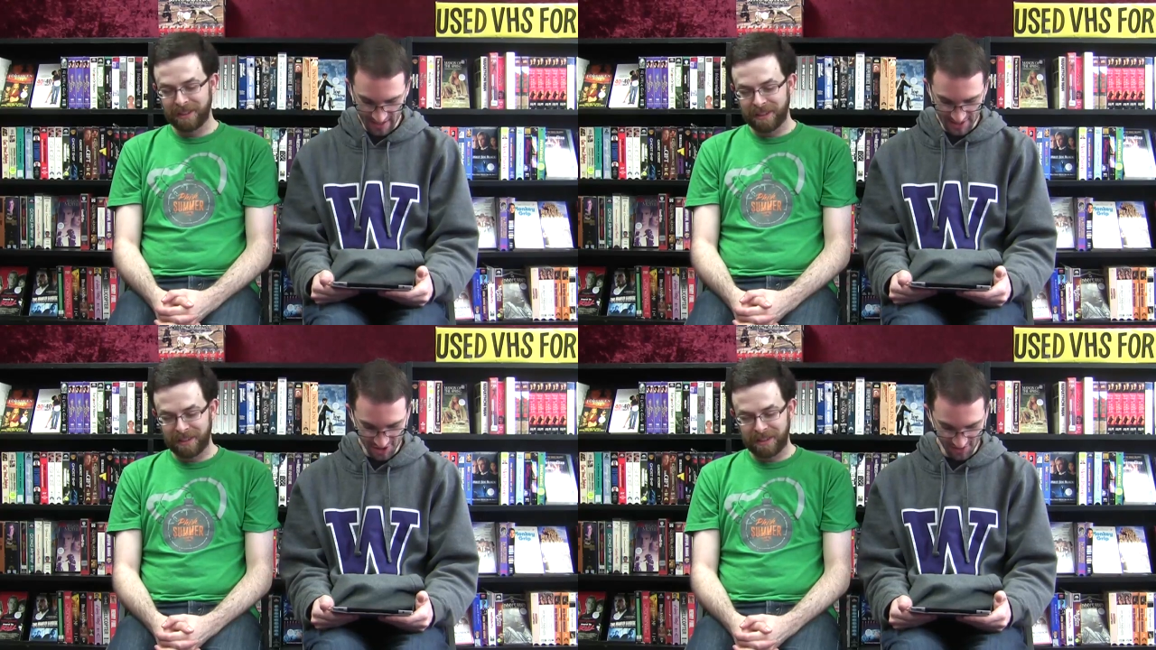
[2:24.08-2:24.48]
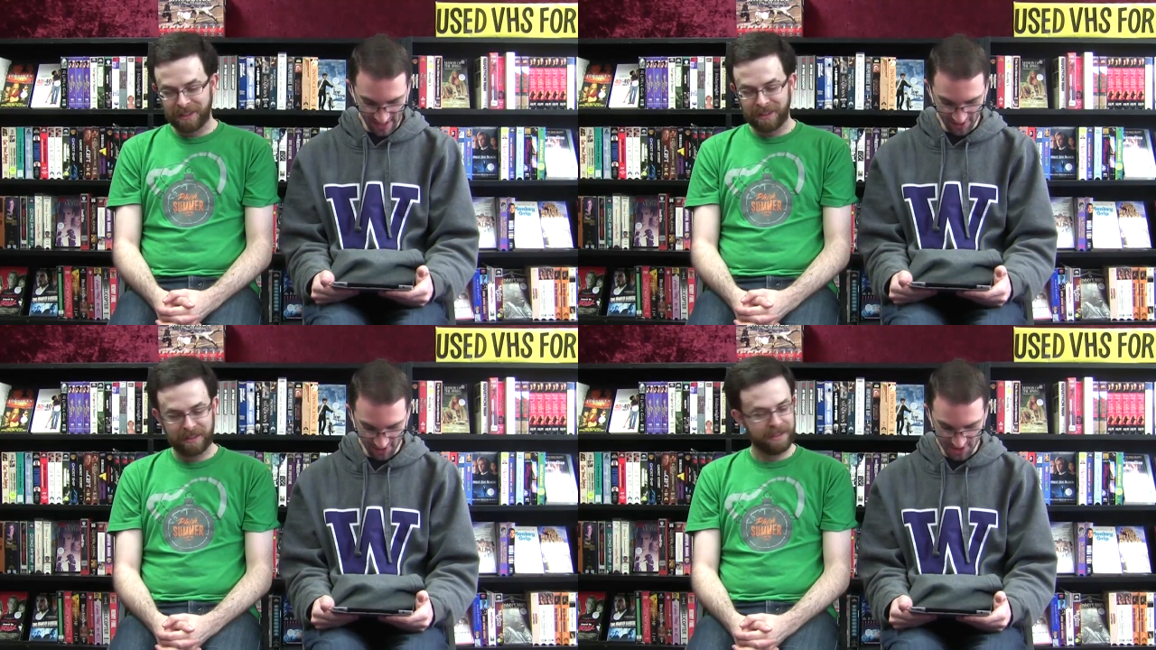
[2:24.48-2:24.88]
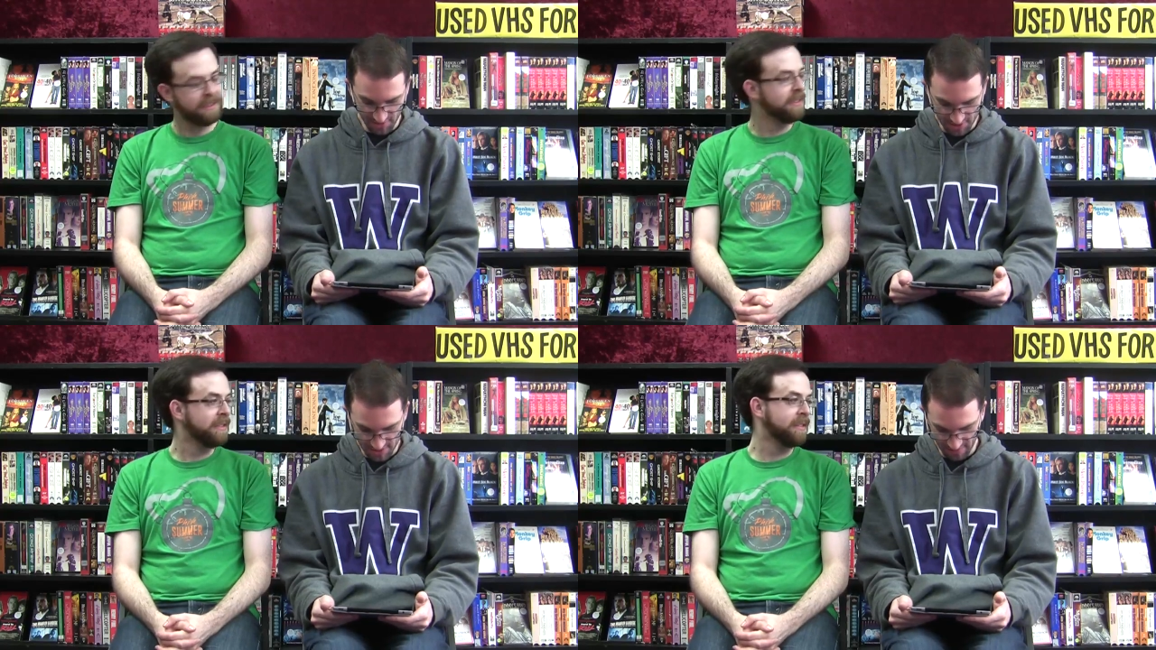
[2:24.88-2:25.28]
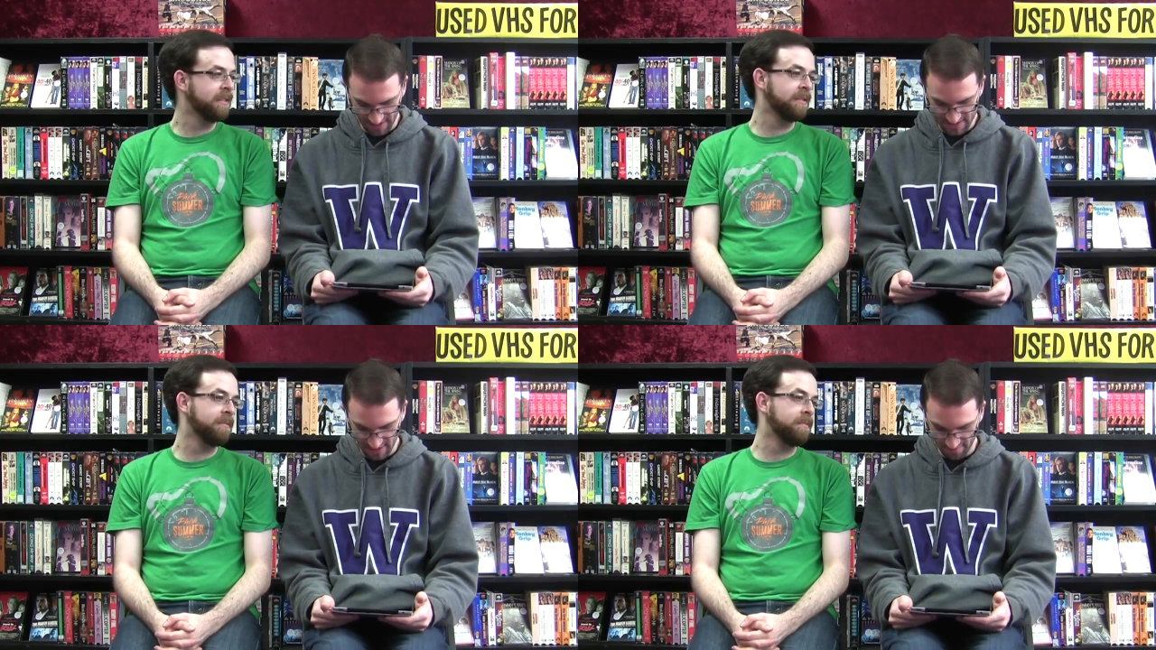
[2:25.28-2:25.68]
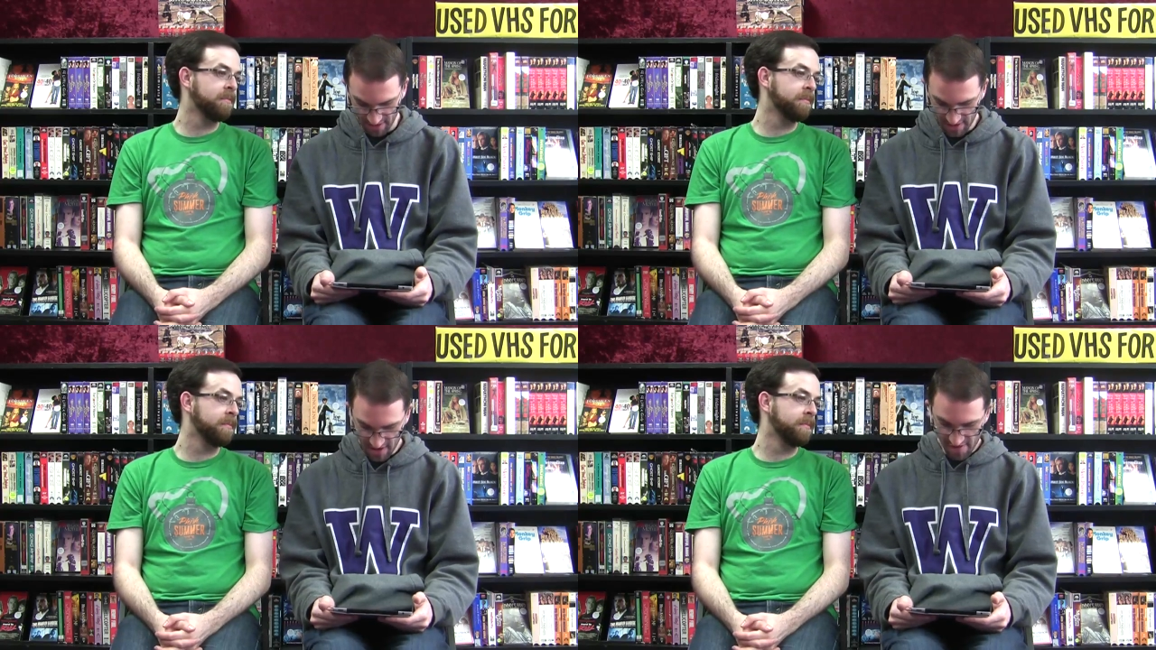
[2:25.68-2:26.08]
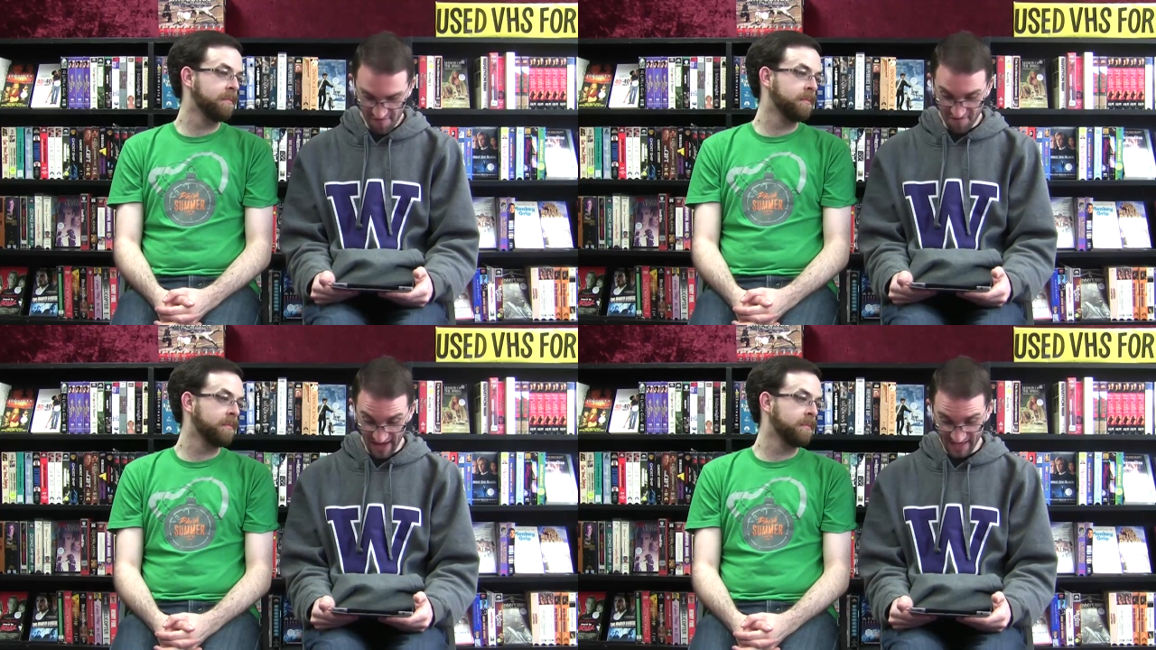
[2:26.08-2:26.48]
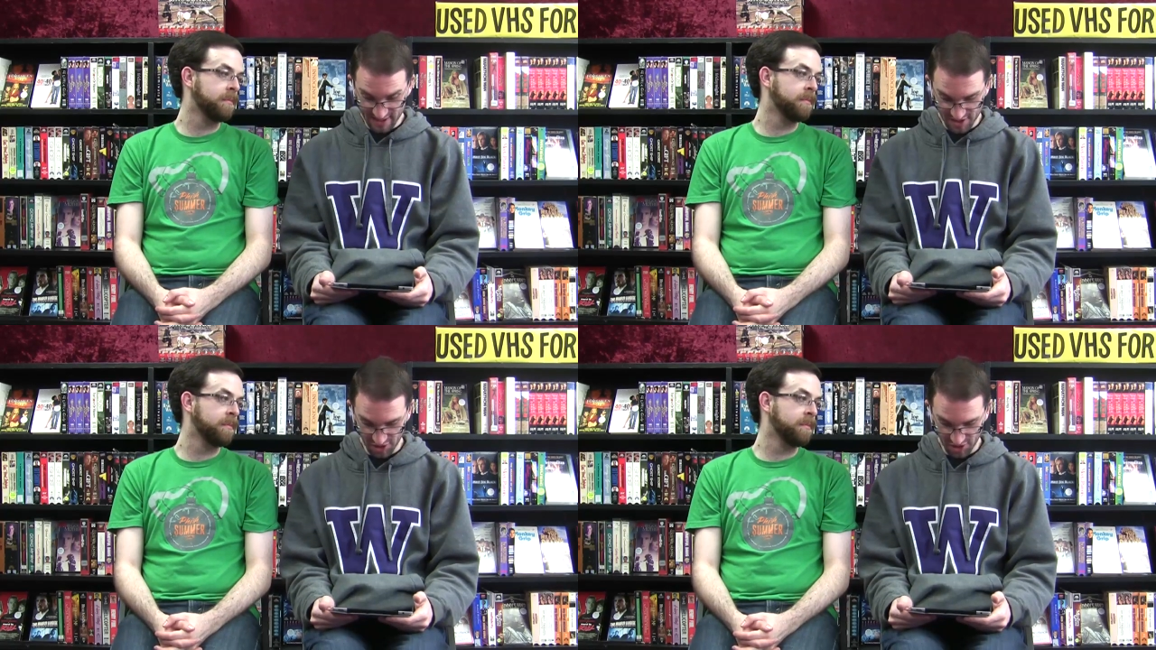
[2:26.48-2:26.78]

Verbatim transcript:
Speaker 1: Additionally, there's supposed to be some Phase